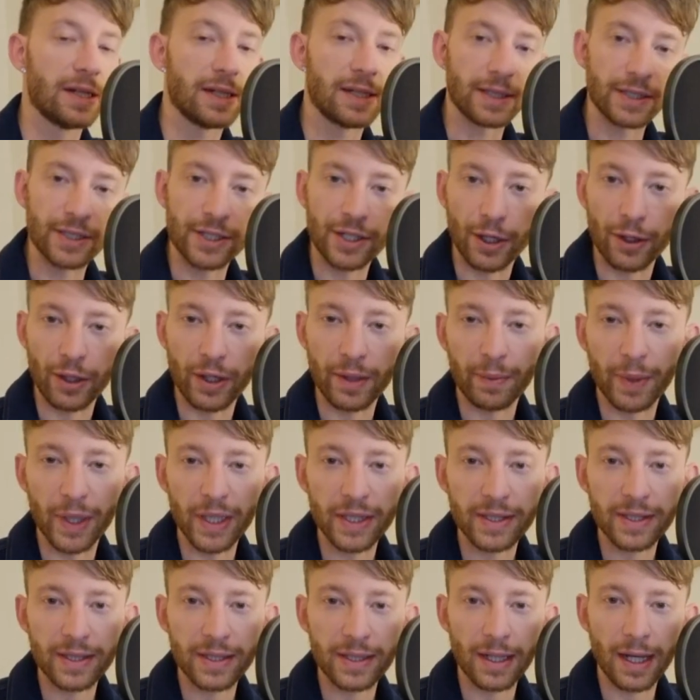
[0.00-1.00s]
Sorry,
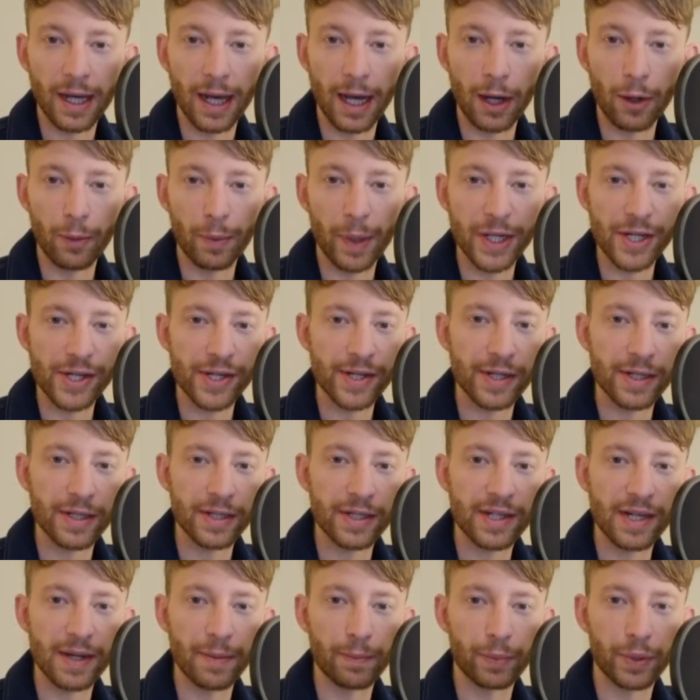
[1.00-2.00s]
but how much
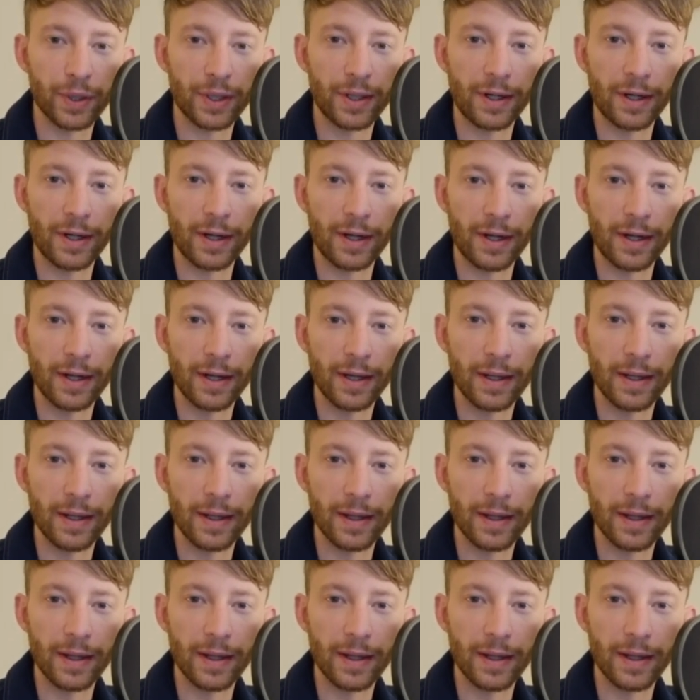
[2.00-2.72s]
simpler